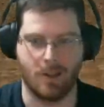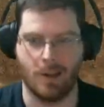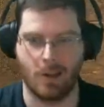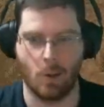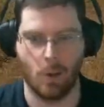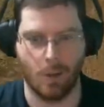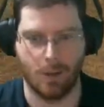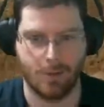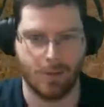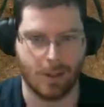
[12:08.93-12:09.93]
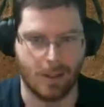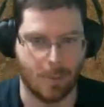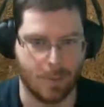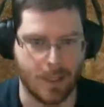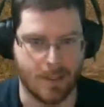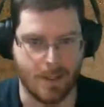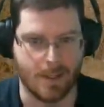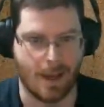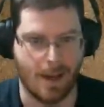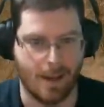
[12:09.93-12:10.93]
try that this summer when it
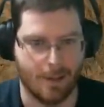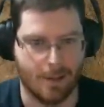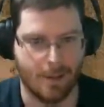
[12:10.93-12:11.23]
comes out.